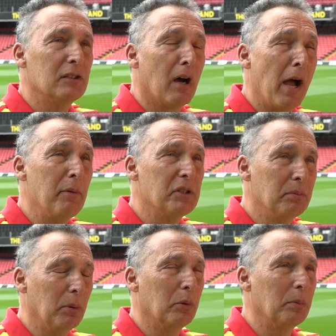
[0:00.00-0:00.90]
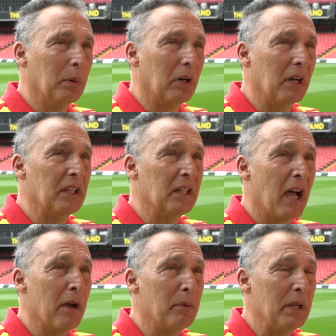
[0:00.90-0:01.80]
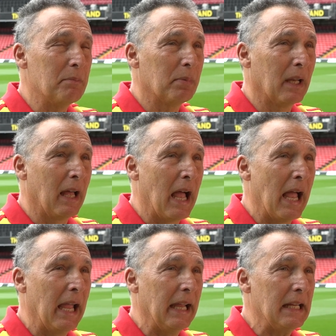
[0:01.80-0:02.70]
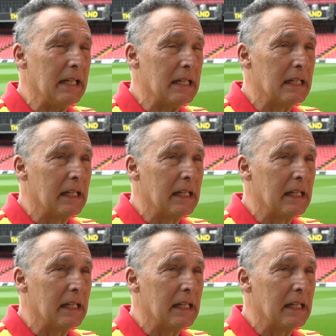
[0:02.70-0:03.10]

So I was the ball boy the night we played